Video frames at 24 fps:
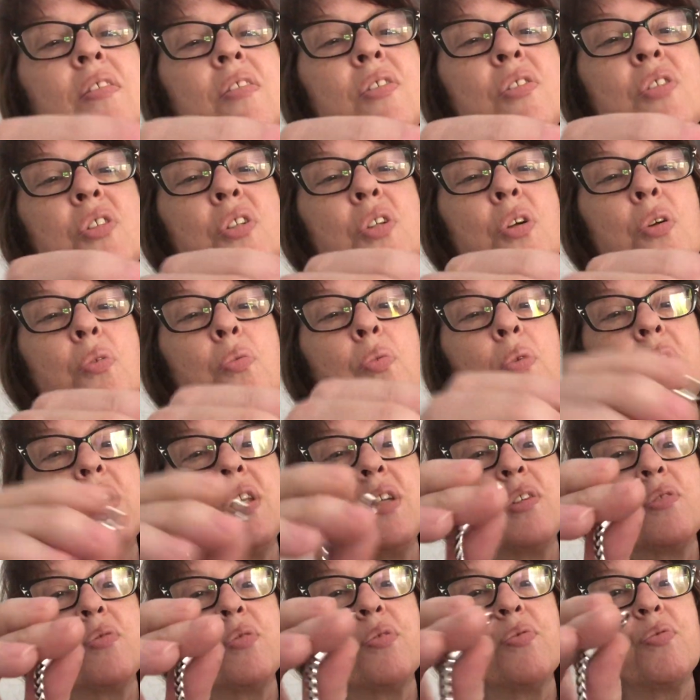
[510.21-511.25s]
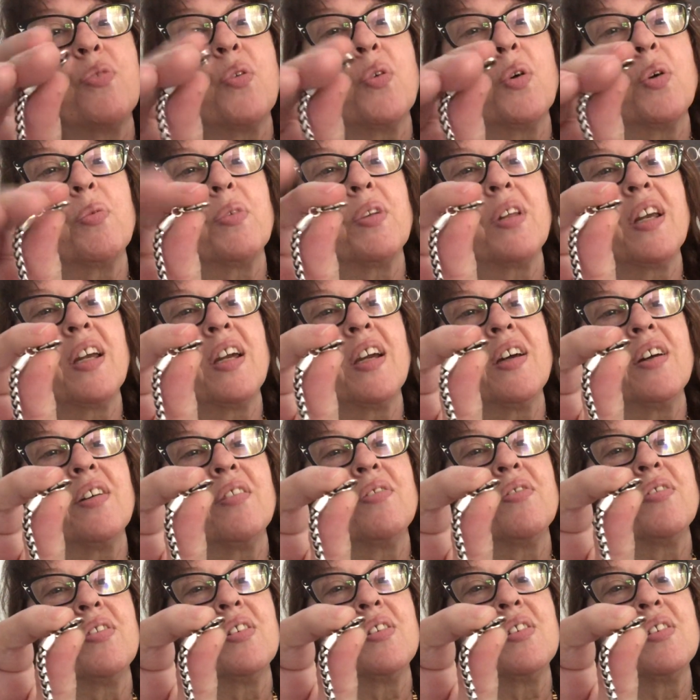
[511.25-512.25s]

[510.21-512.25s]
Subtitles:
showed what these were for when they have,